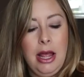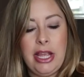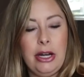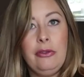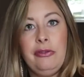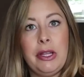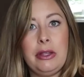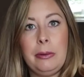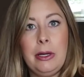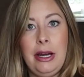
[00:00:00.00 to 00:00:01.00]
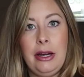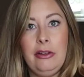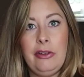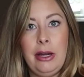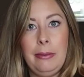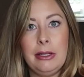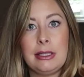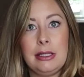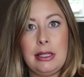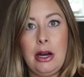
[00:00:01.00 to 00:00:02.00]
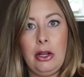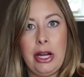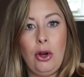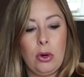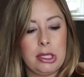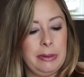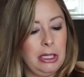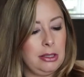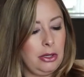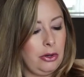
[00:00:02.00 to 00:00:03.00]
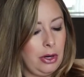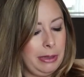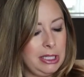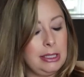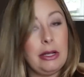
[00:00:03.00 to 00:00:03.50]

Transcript: they don't fit the prenatal vitamins because they're like horse pills, they're enormous.